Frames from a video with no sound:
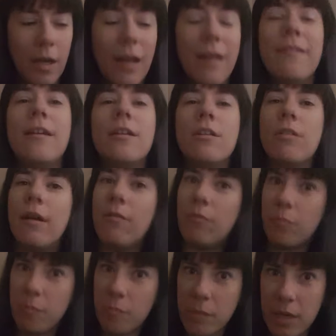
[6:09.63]
And then you have
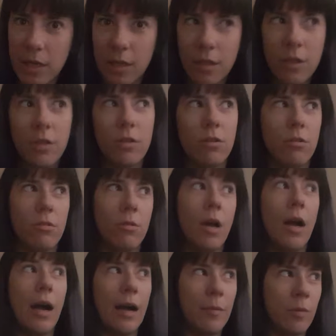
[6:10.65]
me, who
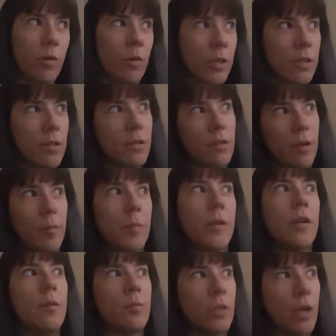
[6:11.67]
I'm going to therapy
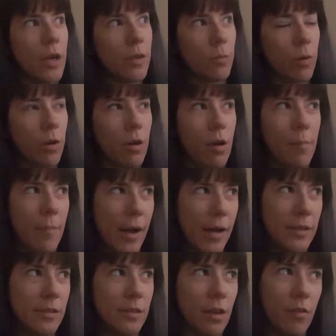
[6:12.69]
and I'm trying to work on
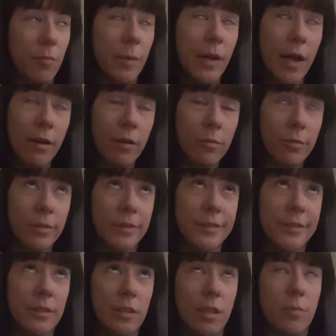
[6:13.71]
my stuff, but I don't
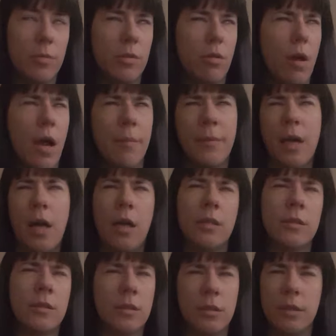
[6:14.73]
really sleep, so I'm
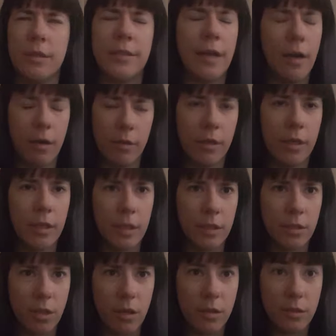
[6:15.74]
constantly tired and
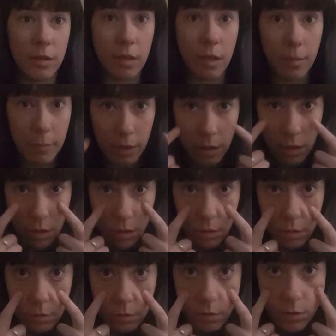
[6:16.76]
exhausted. I mean, are
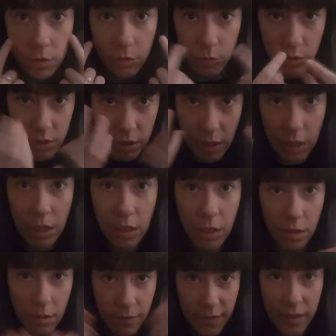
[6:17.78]
you
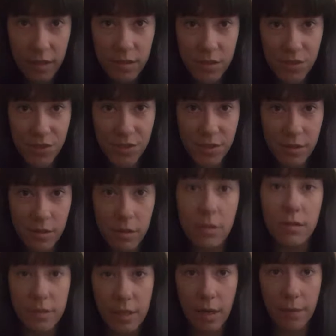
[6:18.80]
seeing this?
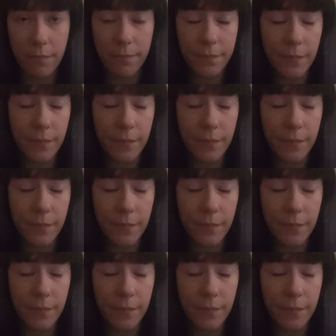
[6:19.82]
Yeah.